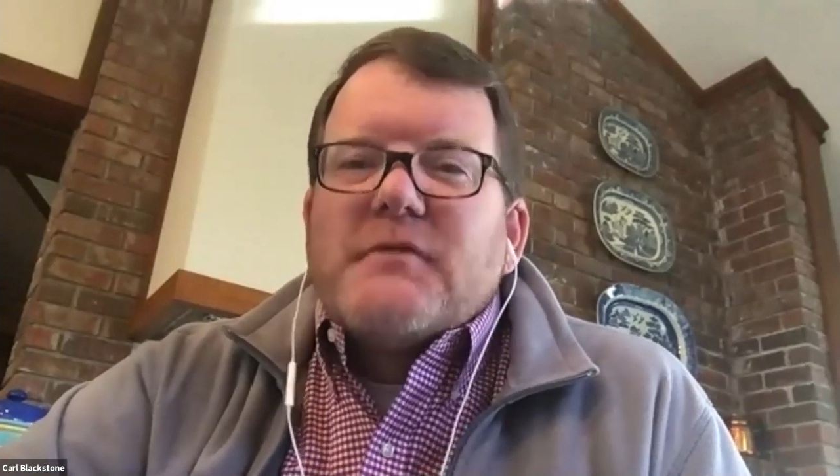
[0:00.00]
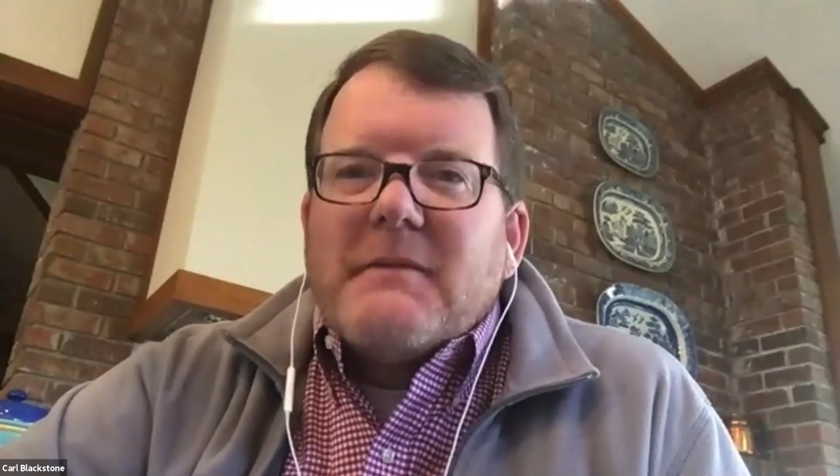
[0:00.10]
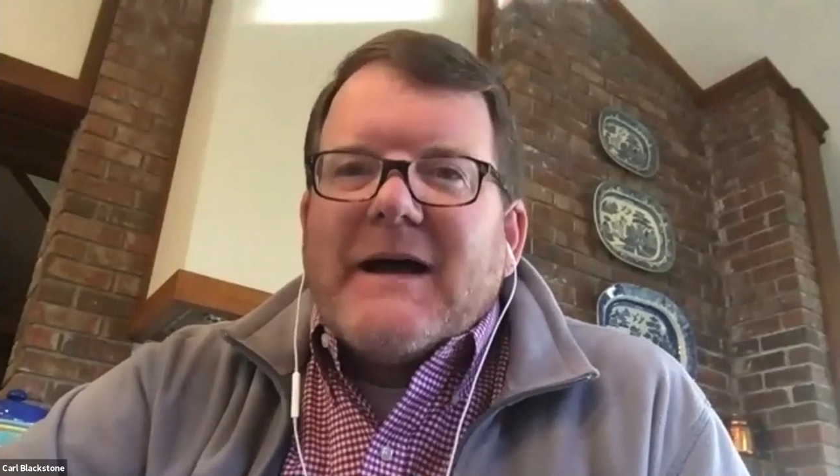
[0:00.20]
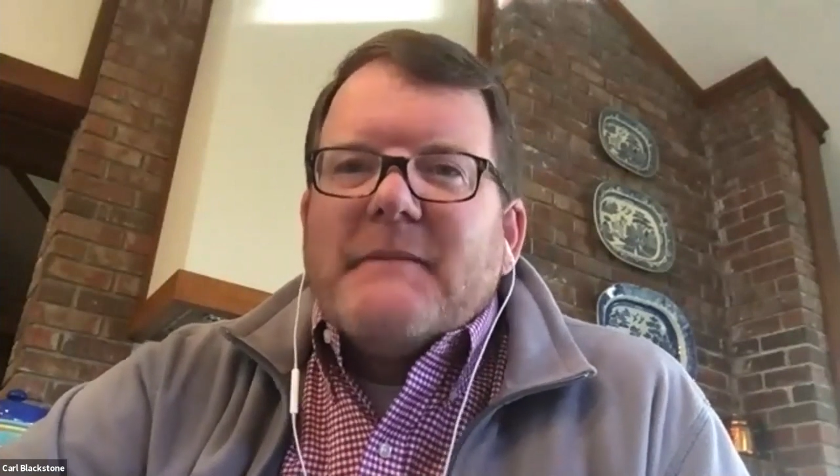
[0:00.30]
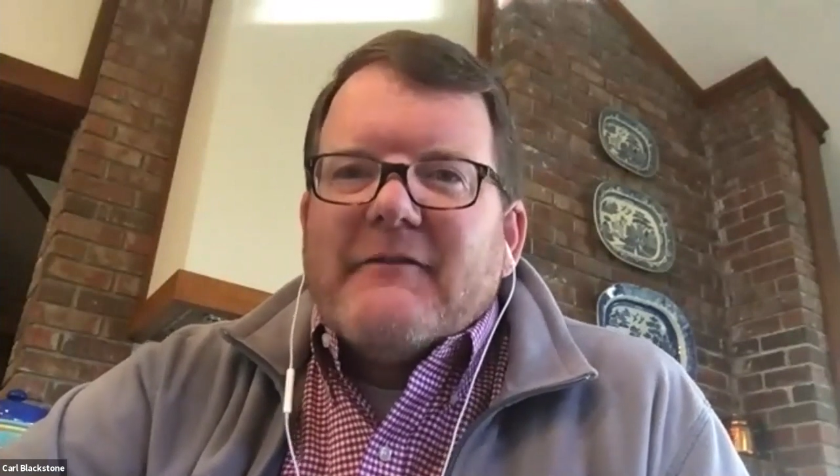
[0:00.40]

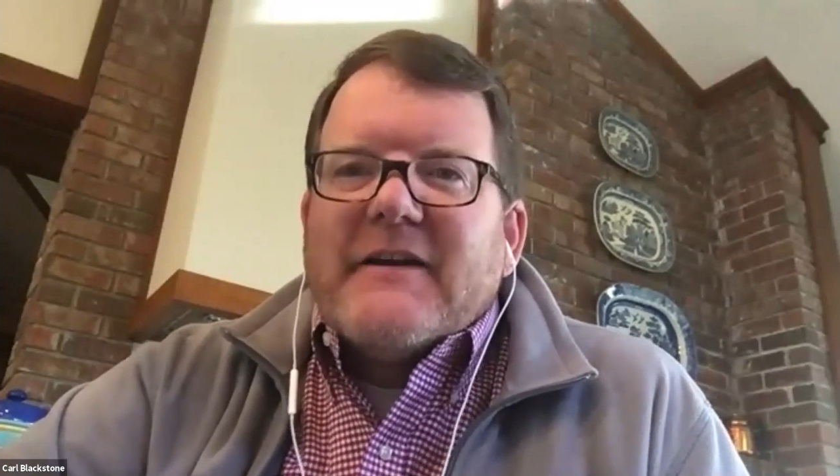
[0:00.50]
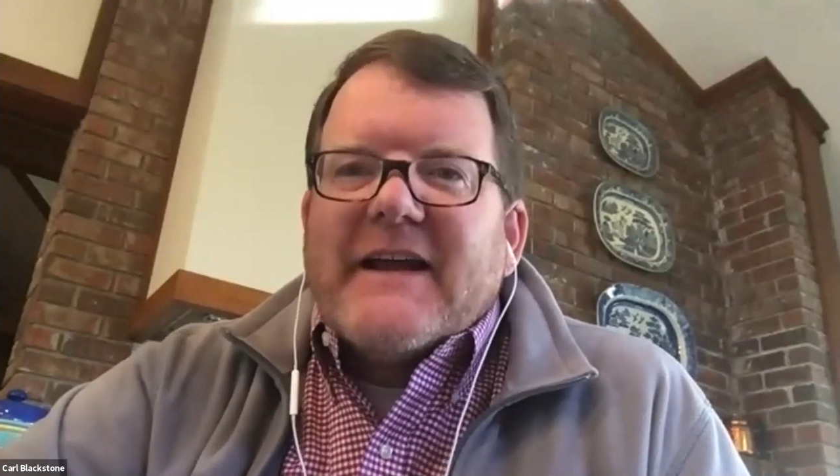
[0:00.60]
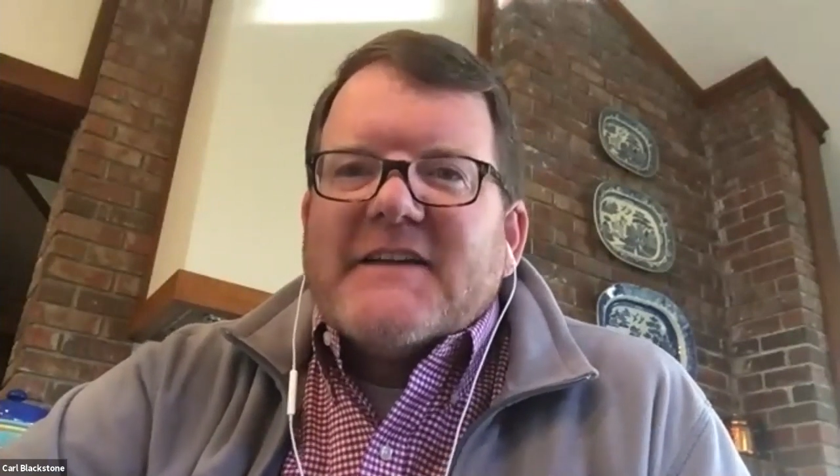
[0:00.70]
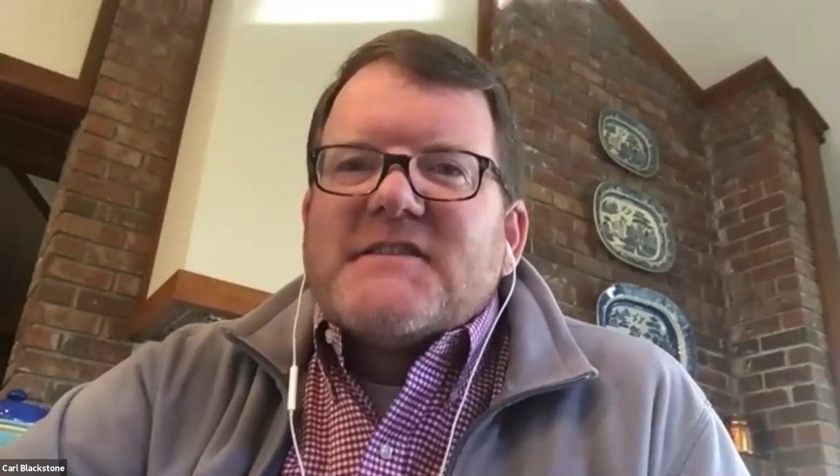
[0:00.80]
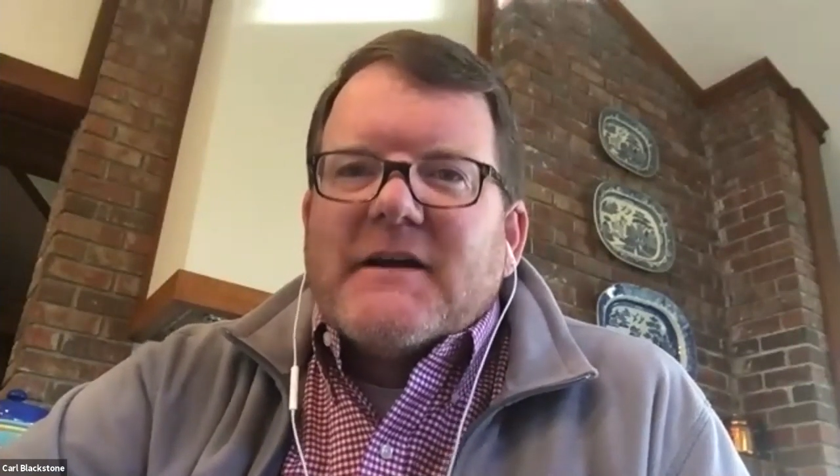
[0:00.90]
remind me every
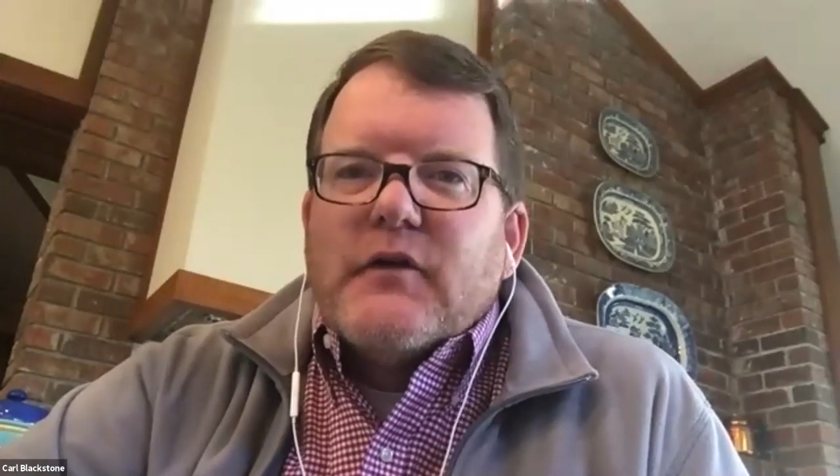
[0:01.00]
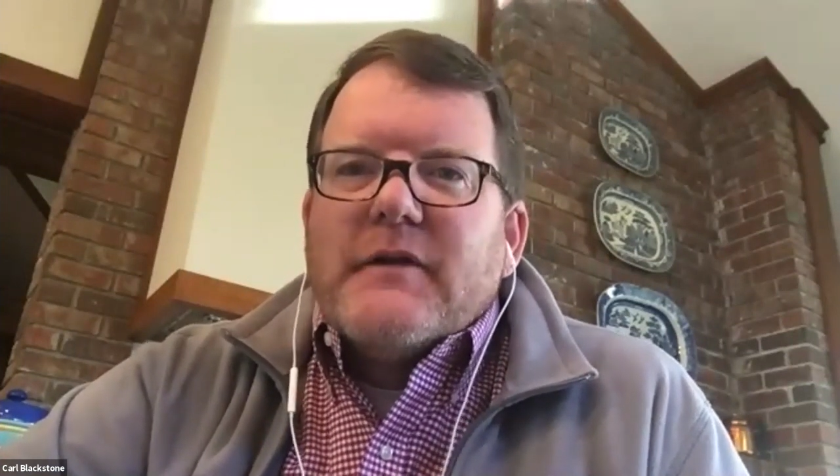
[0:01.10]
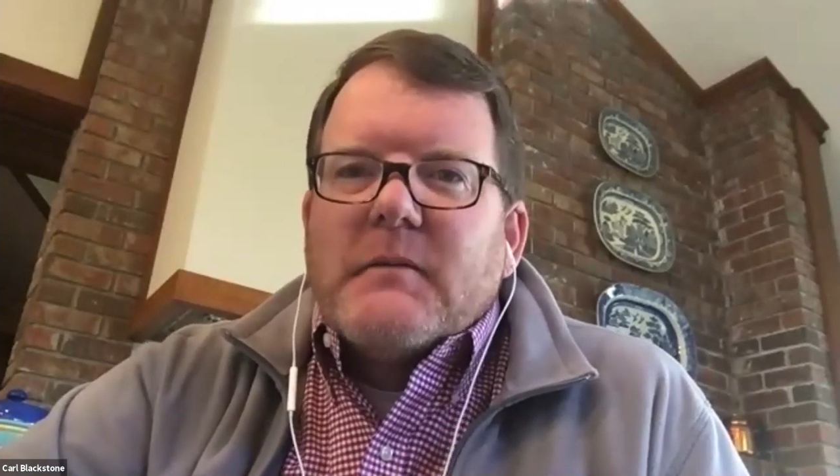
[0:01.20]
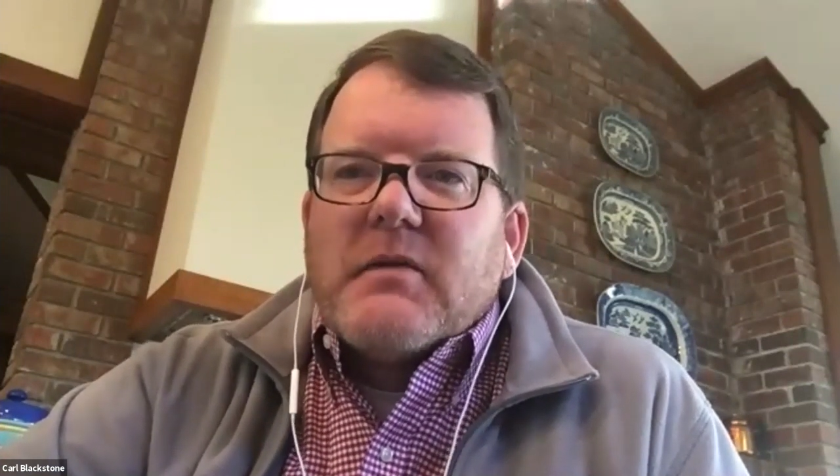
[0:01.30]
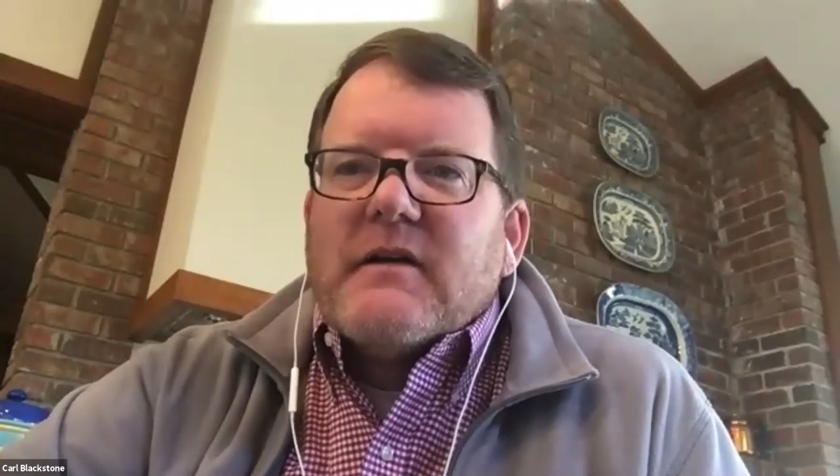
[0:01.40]
day it's not
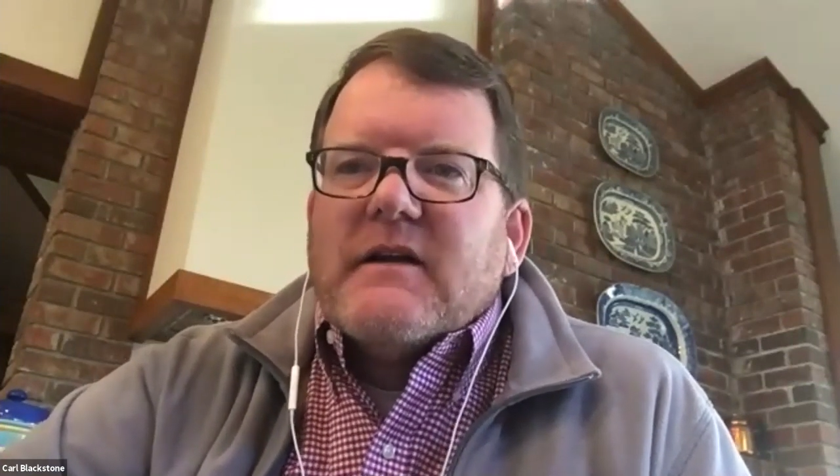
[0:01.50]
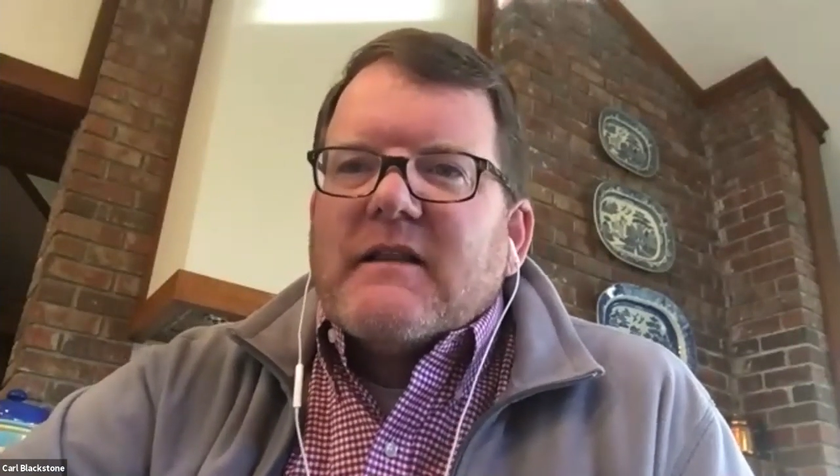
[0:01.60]
November.